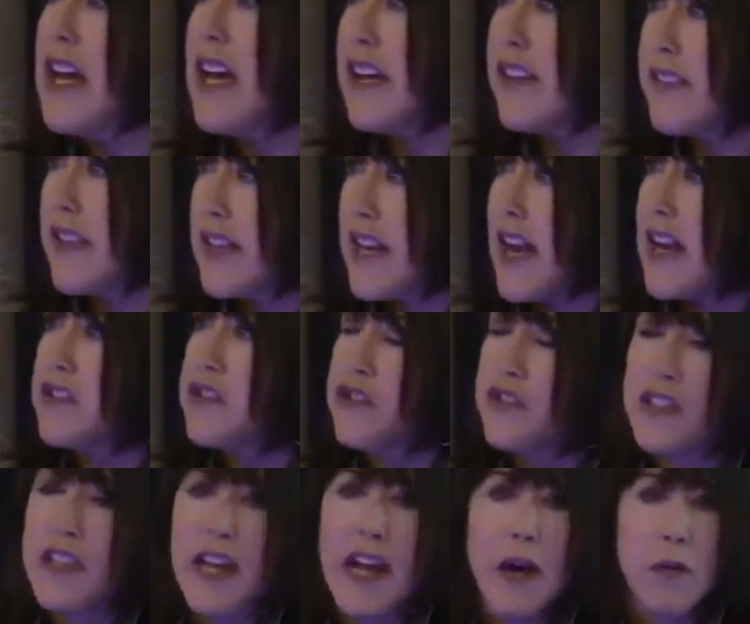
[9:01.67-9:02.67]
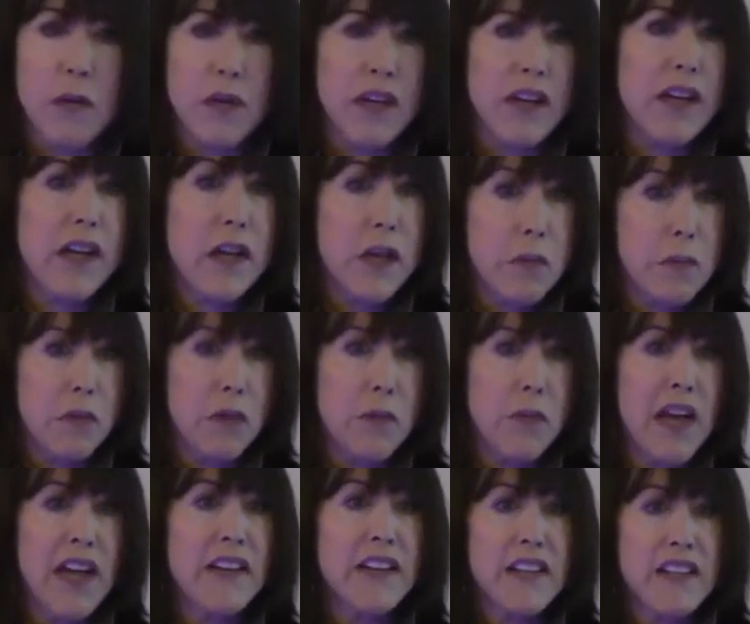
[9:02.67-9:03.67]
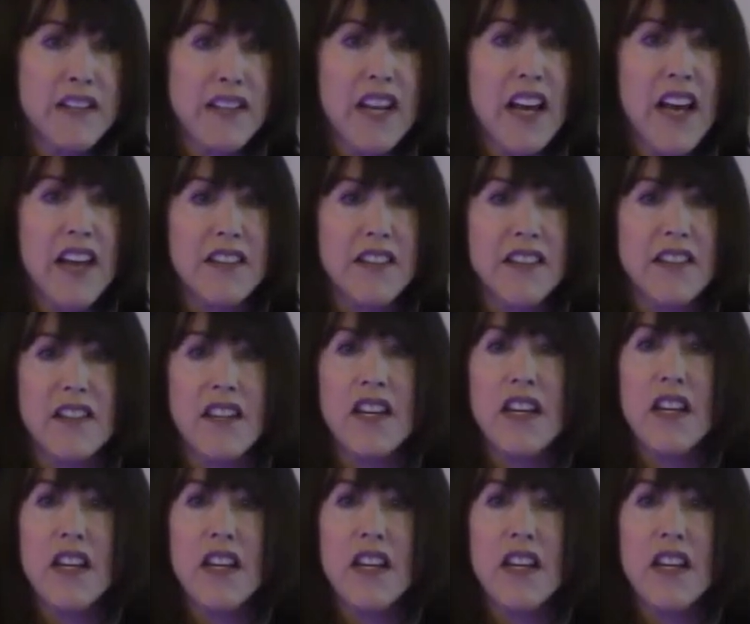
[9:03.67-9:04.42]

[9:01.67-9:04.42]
and then actually how we're going to implement and test,